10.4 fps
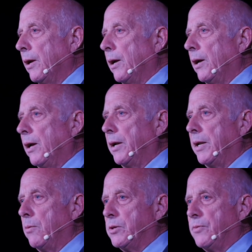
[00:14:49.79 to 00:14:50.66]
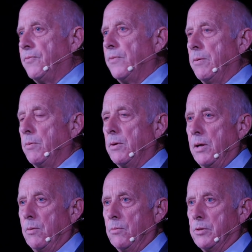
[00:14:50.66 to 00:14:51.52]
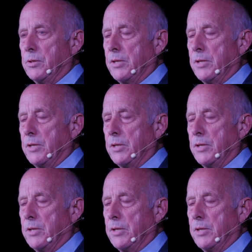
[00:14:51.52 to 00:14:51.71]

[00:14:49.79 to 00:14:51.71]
and it was